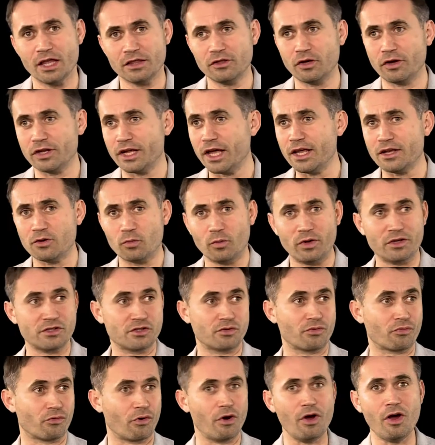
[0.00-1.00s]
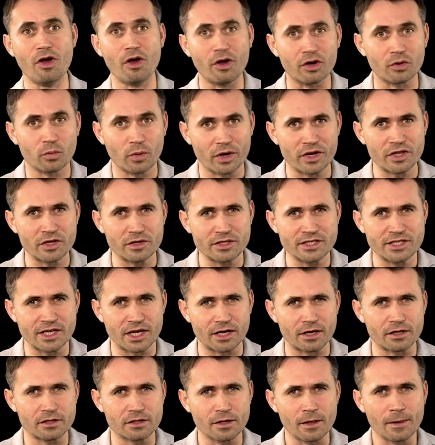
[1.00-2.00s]
no, it was wrong what you
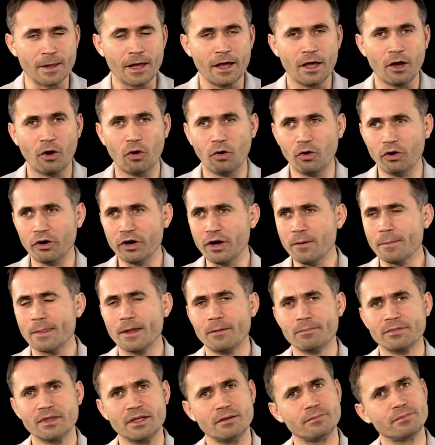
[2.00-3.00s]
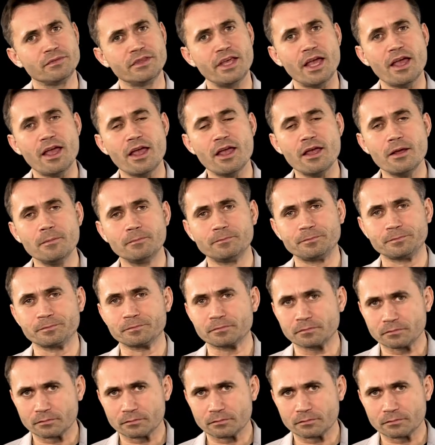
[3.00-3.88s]
did. Or they